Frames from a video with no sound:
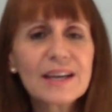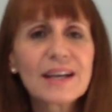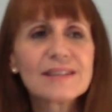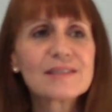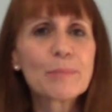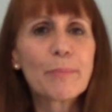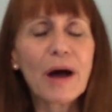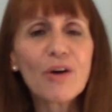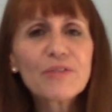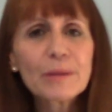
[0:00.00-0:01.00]
because the
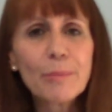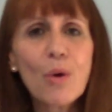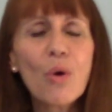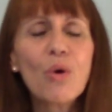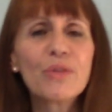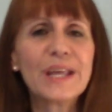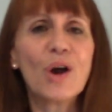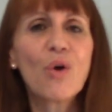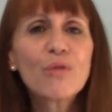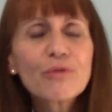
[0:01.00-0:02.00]
pelvic bowl, the
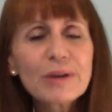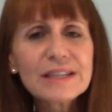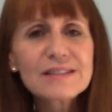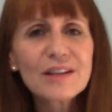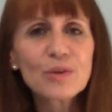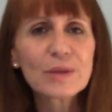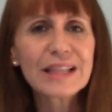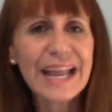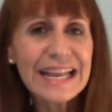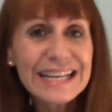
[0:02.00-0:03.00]
ovaries that are
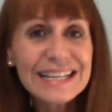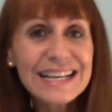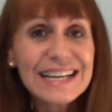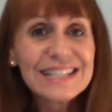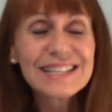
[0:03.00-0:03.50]
related